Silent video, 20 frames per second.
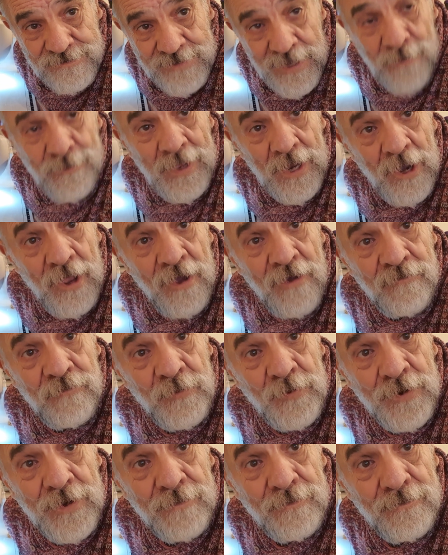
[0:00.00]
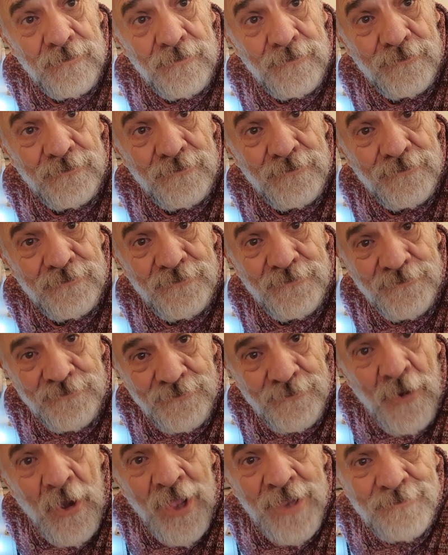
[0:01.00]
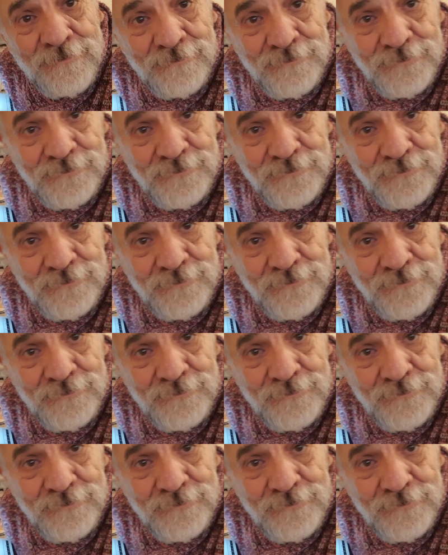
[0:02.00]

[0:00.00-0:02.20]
That'd be a laugh, wouldn't it? Bye.